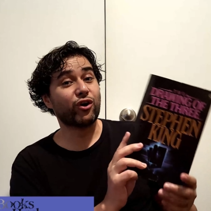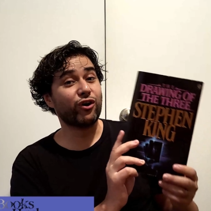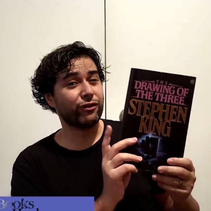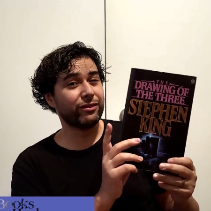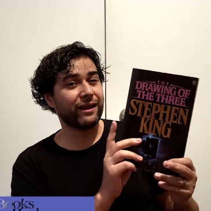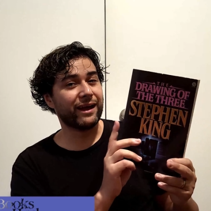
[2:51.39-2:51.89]

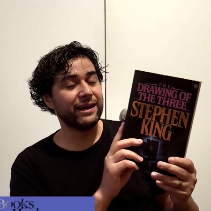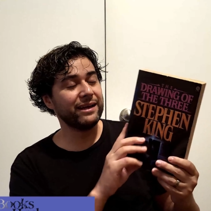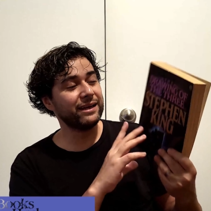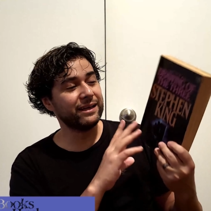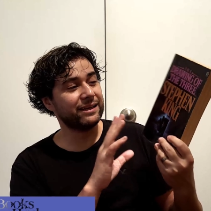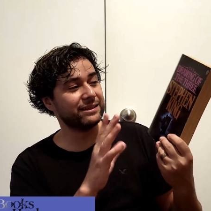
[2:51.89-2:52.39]
Online,
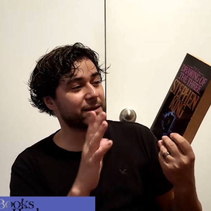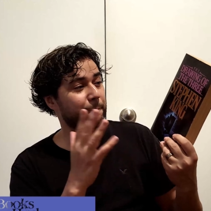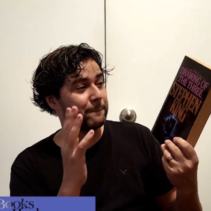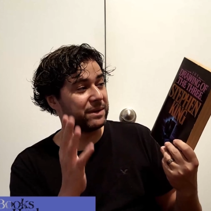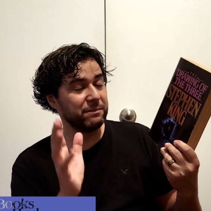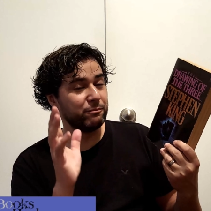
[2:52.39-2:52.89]
it is a
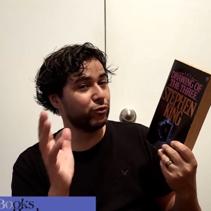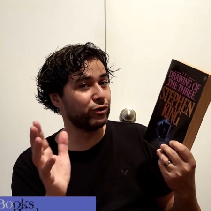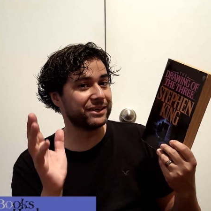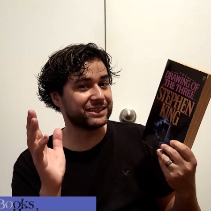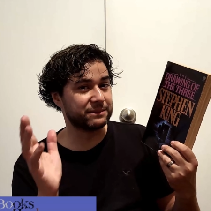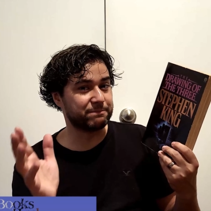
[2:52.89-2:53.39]
bit more
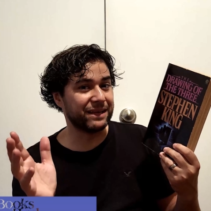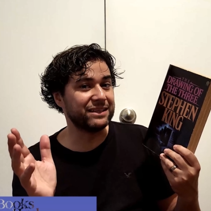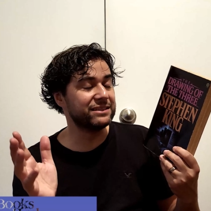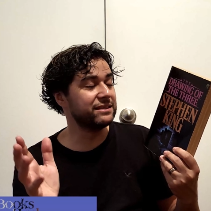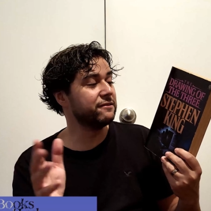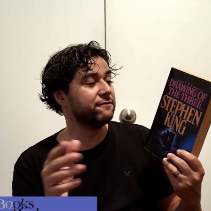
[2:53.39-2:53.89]

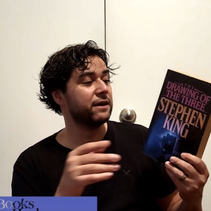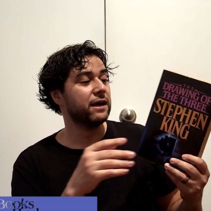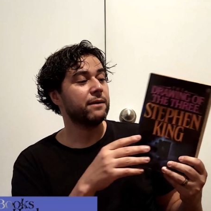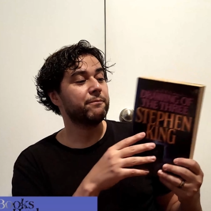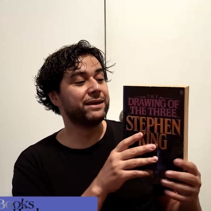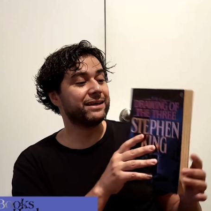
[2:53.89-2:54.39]
expensive
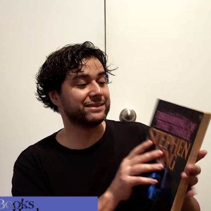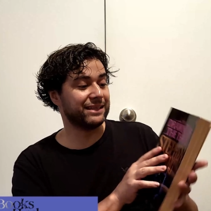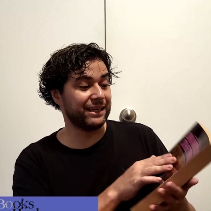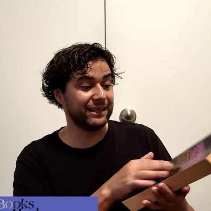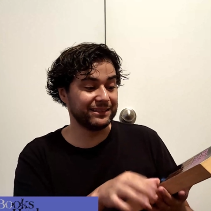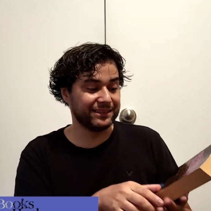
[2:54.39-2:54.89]
because
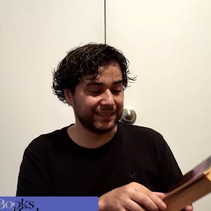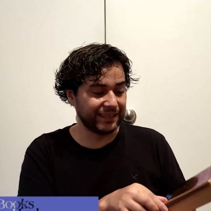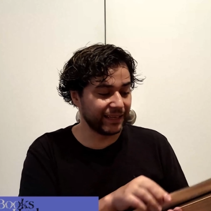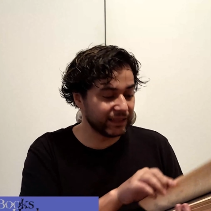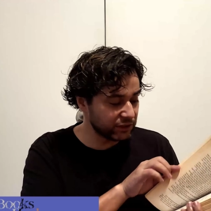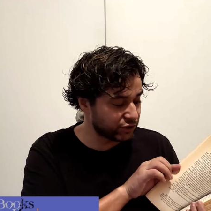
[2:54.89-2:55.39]
it is the
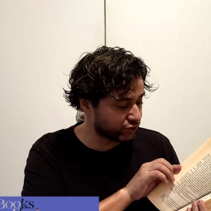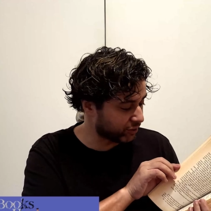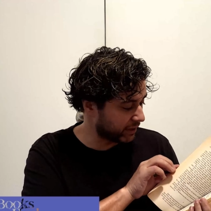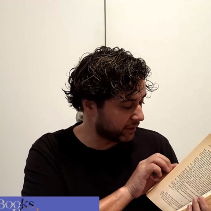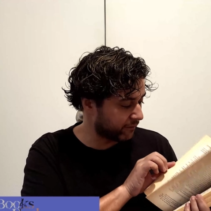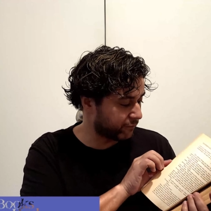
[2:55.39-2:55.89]

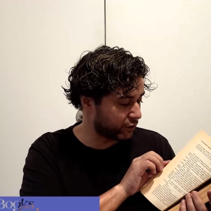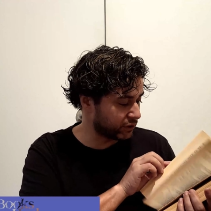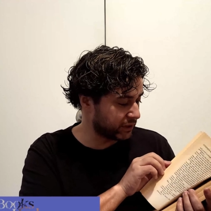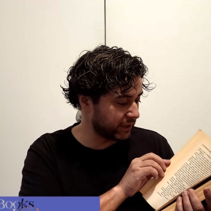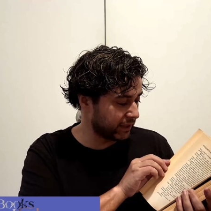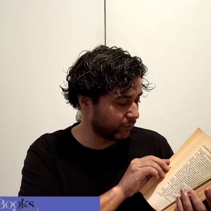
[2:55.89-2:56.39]
illustrated
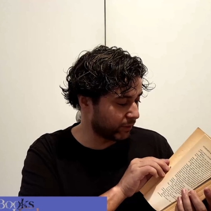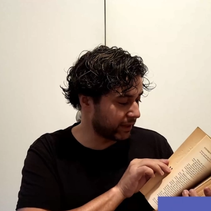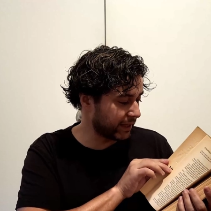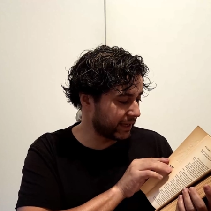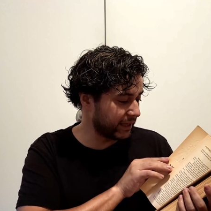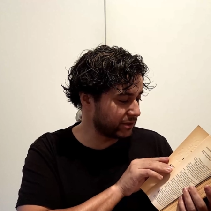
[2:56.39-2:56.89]
version and while I
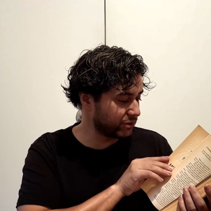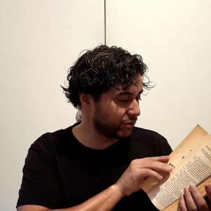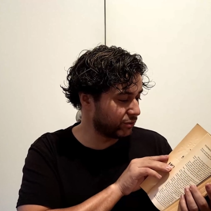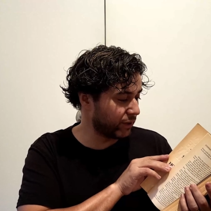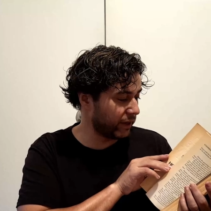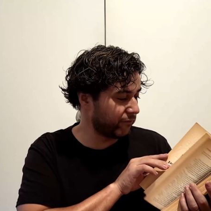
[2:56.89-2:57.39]
can't show
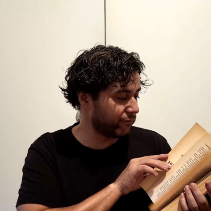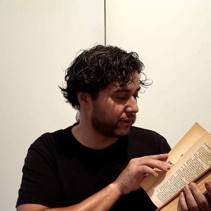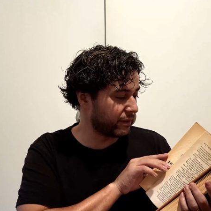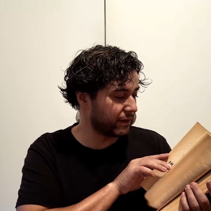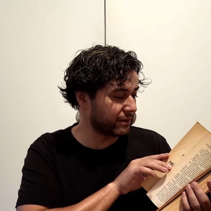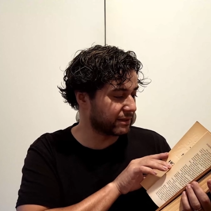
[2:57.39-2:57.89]
you
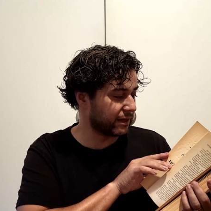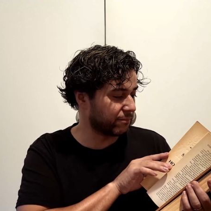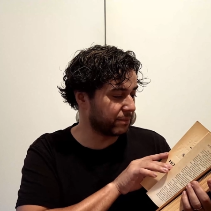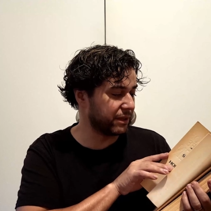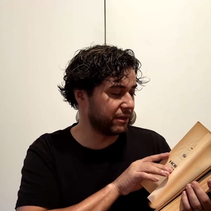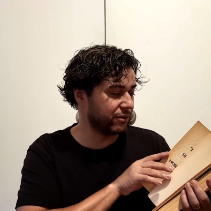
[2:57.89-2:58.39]
everything because that'll
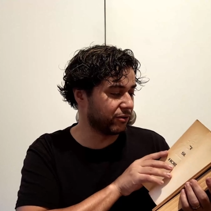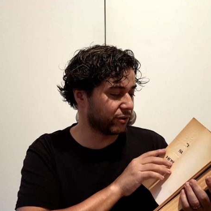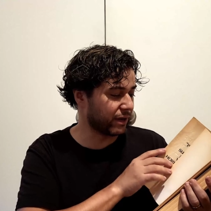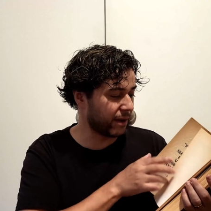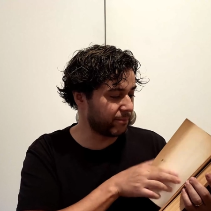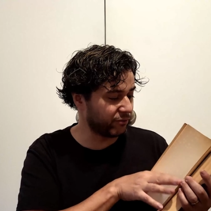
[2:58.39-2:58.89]
be you know
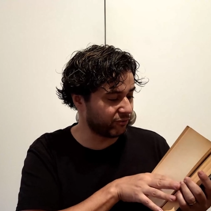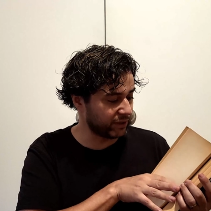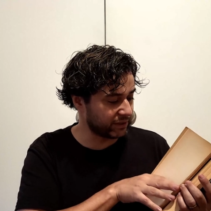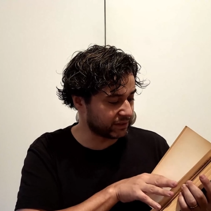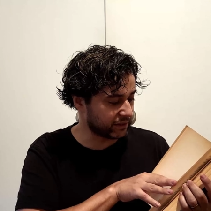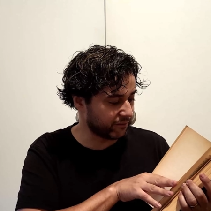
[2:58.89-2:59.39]

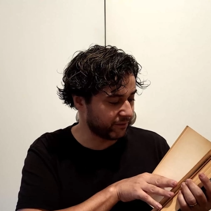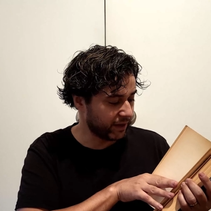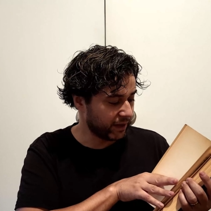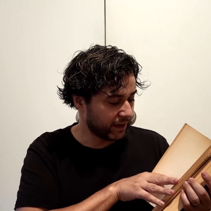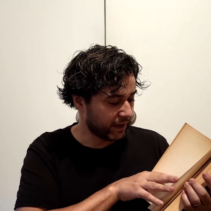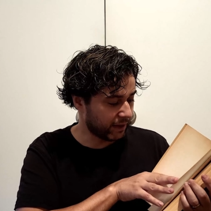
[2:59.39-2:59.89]
copywritten stuff
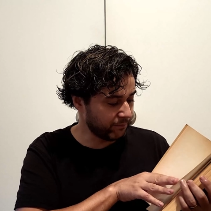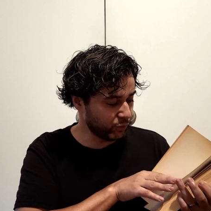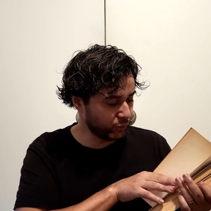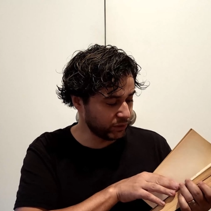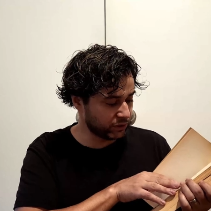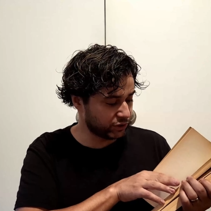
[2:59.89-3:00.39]
I'm
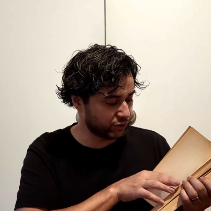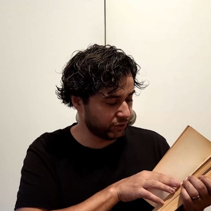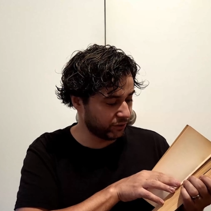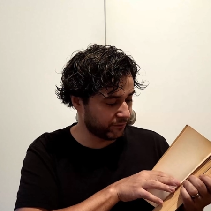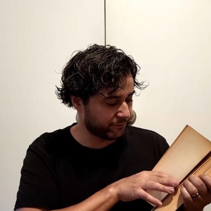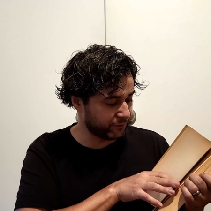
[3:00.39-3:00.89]
going to show
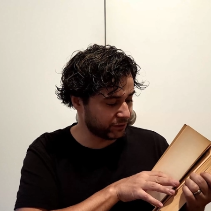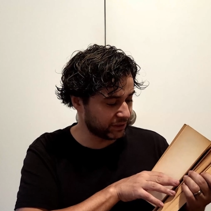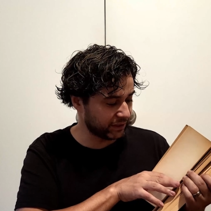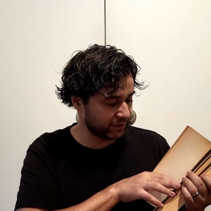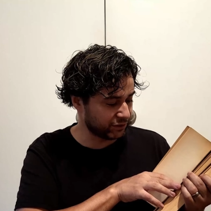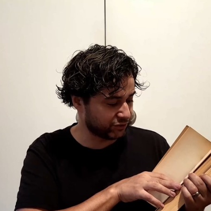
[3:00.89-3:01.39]
you the first
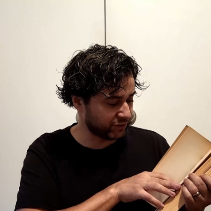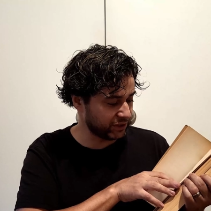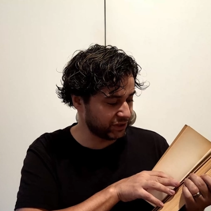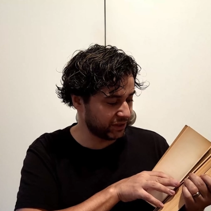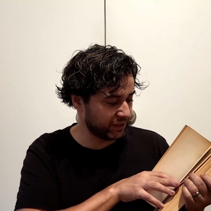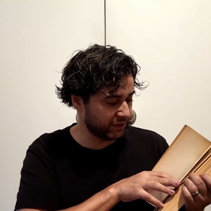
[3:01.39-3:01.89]

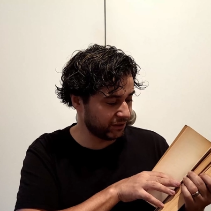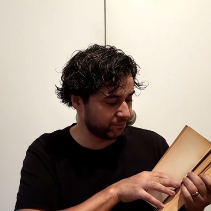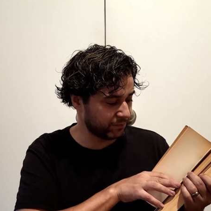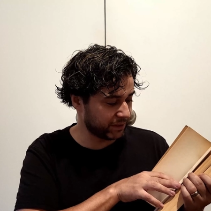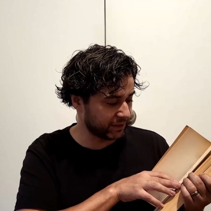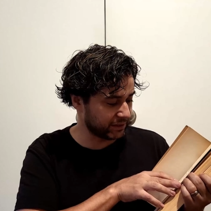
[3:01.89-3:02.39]
illustration here
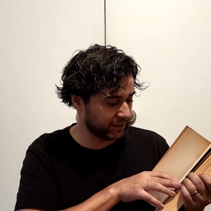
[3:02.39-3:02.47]
because